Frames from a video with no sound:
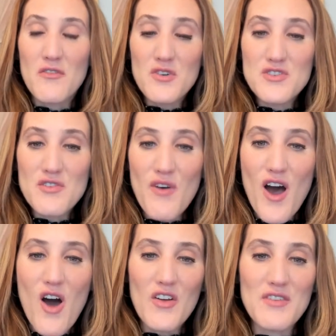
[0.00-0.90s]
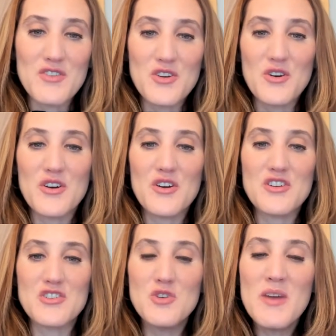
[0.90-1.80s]
first of all, if
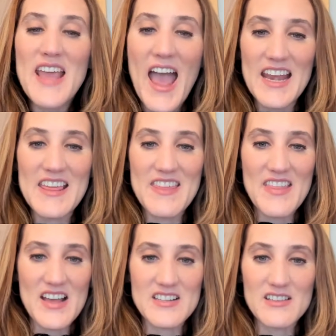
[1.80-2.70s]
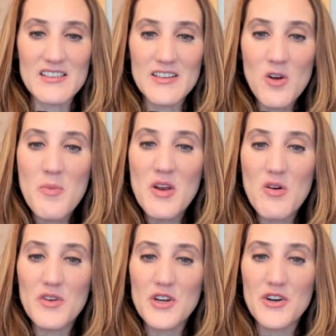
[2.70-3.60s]
you're doing anything that's a little bit
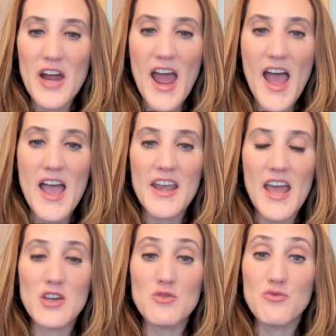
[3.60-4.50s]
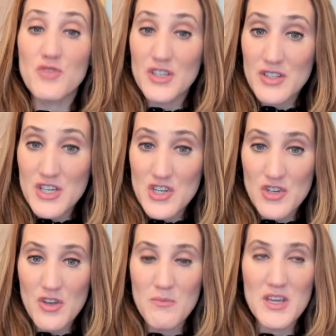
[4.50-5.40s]
over your head and you really
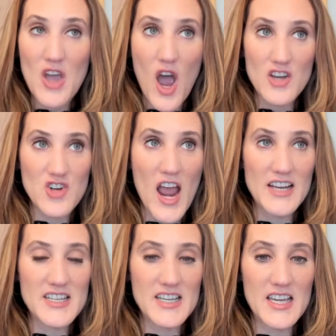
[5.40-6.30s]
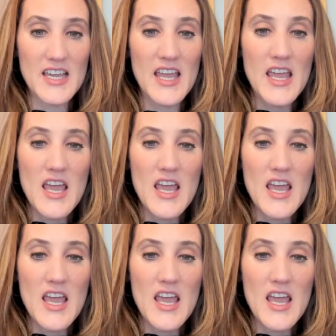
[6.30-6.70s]
should be contacting